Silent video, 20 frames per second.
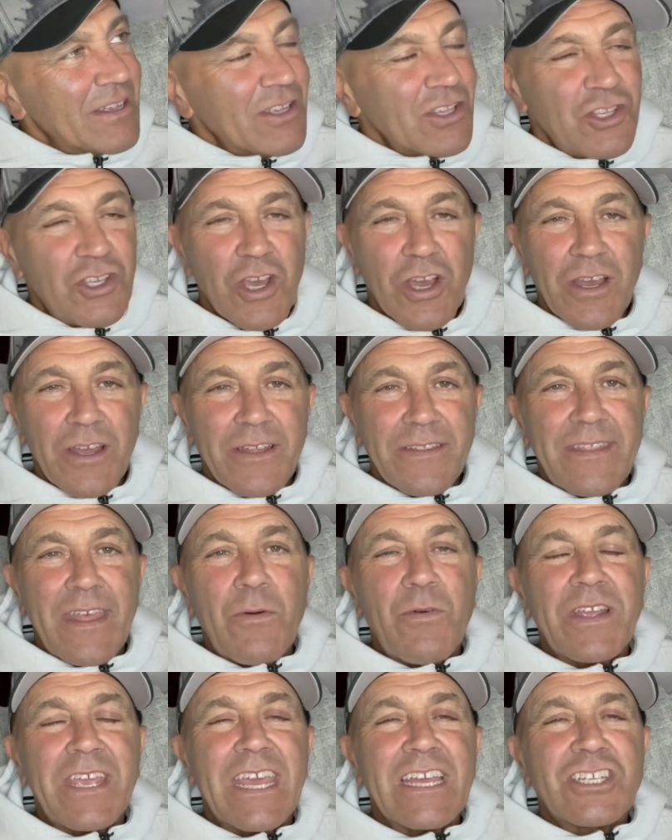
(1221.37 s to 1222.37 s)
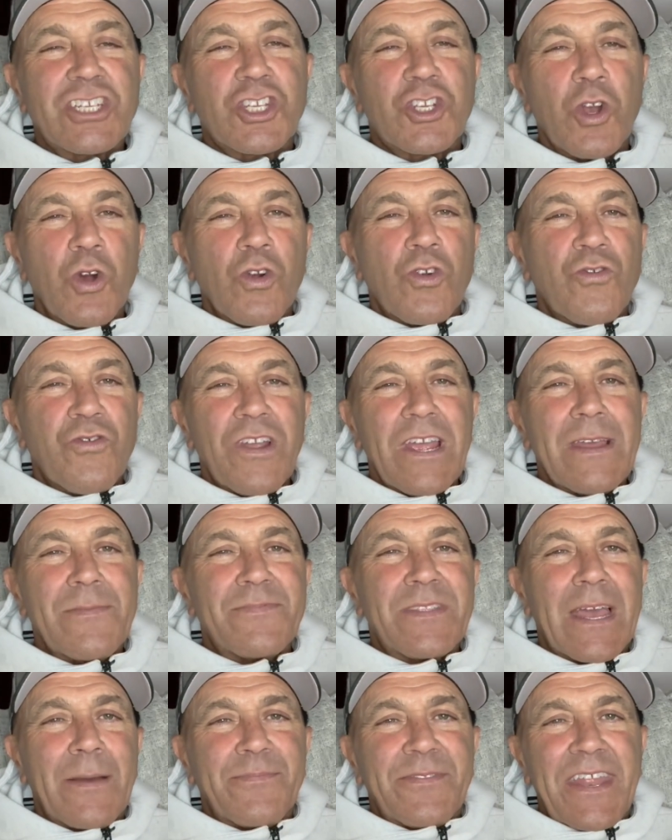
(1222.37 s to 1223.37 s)
They would get so
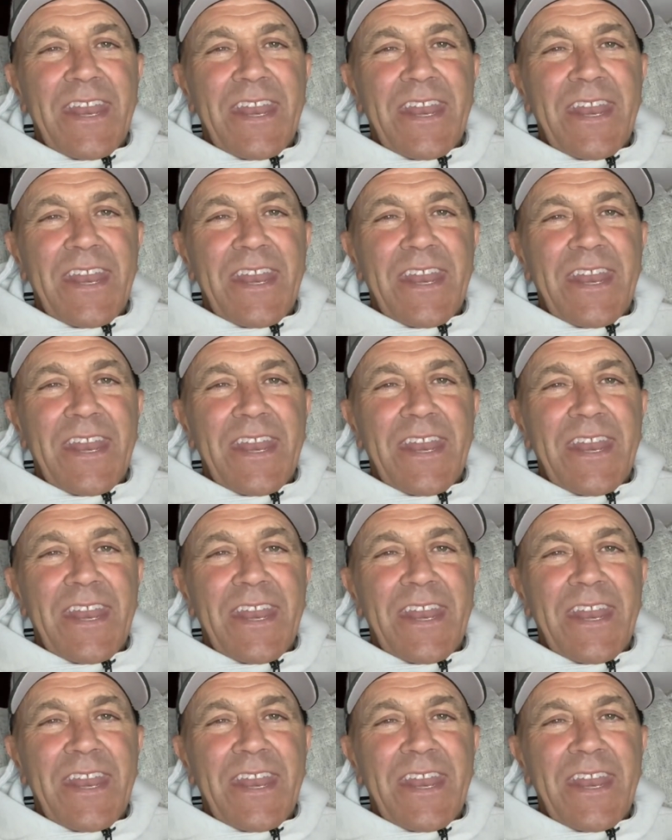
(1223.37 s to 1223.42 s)
cramped up.